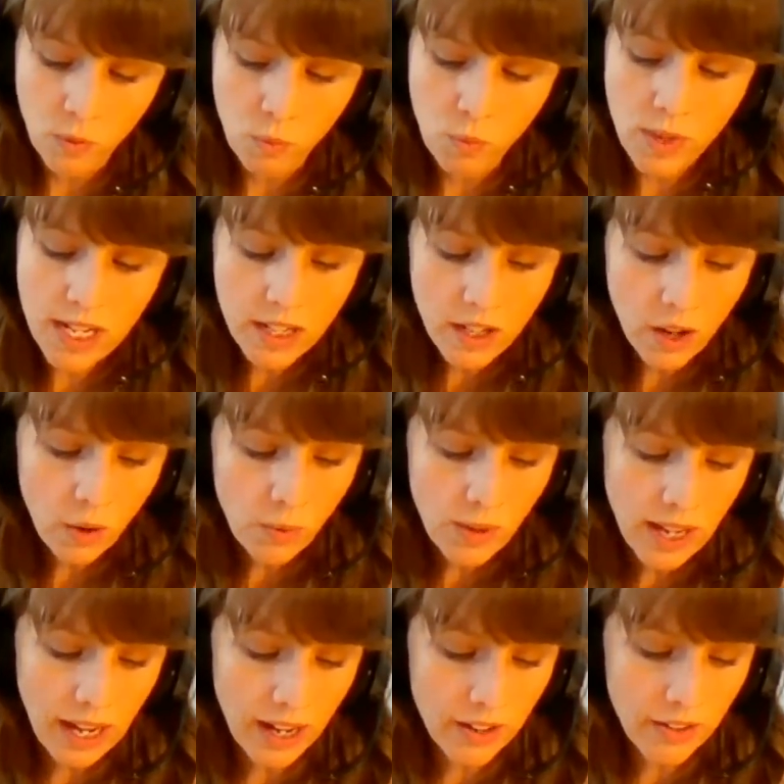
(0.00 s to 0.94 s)
we know
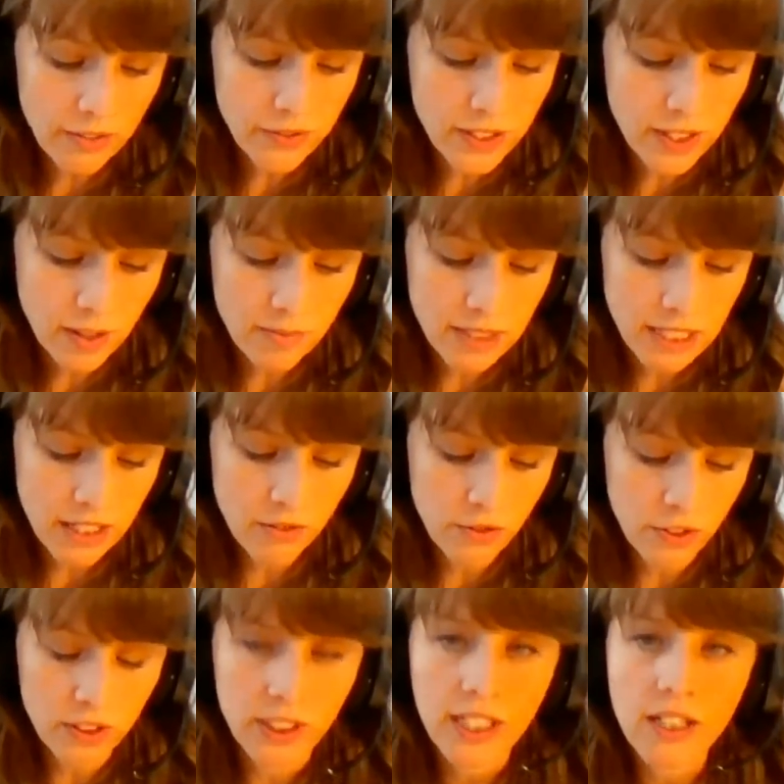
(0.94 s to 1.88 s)
we have some
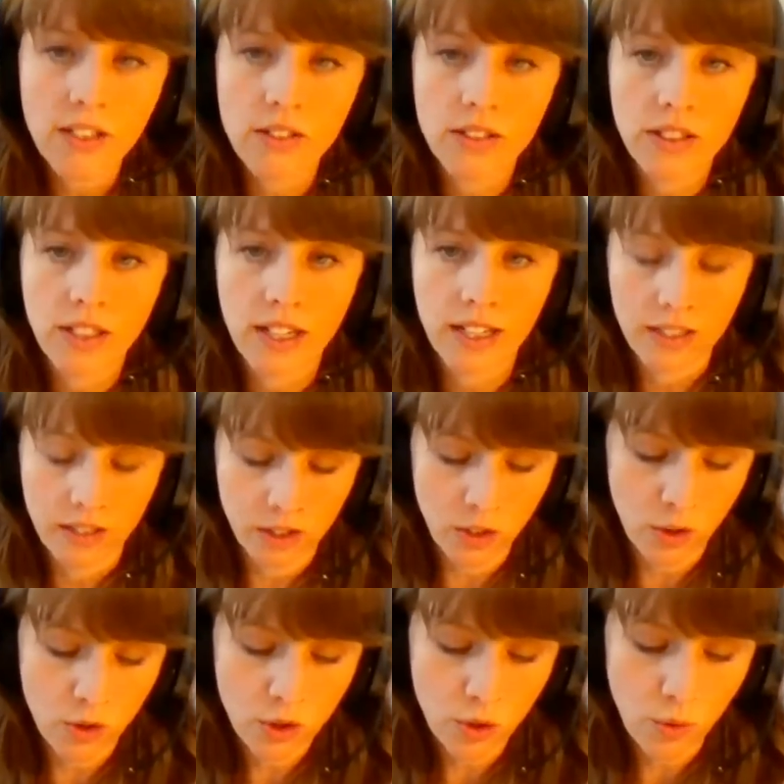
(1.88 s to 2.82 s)
need for legal and
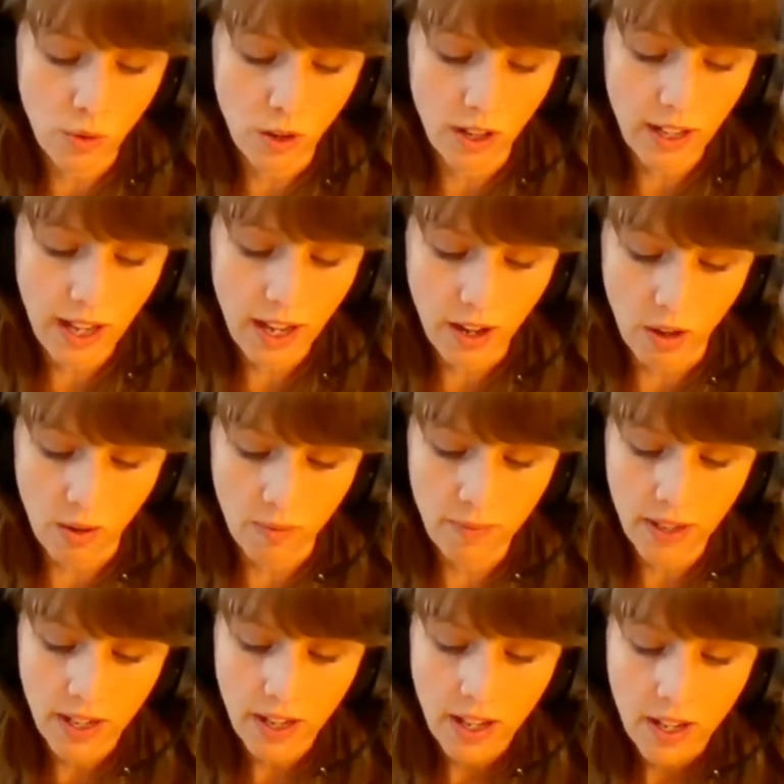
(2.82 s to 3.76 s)
social work
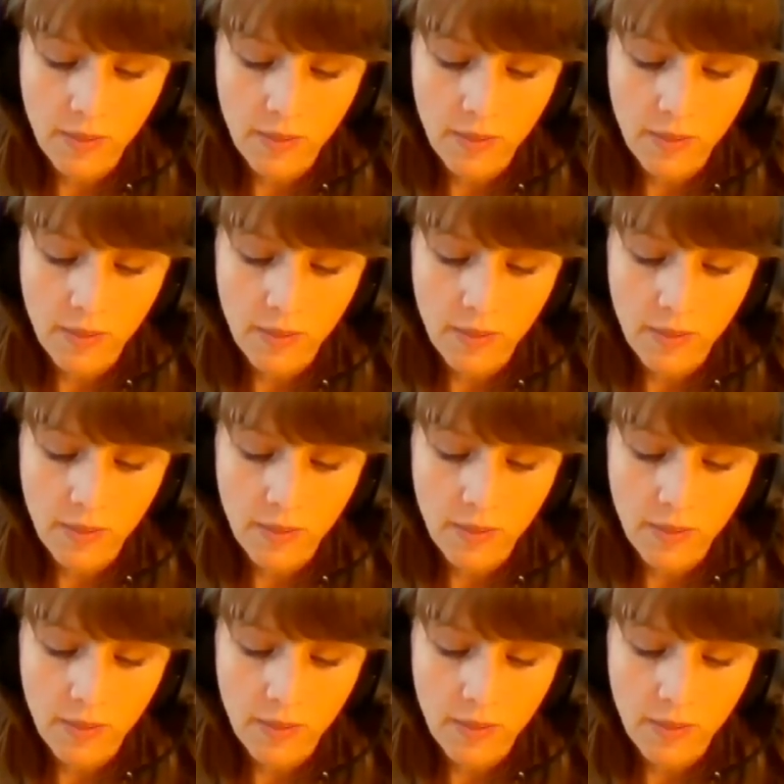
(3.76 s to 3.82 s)
help,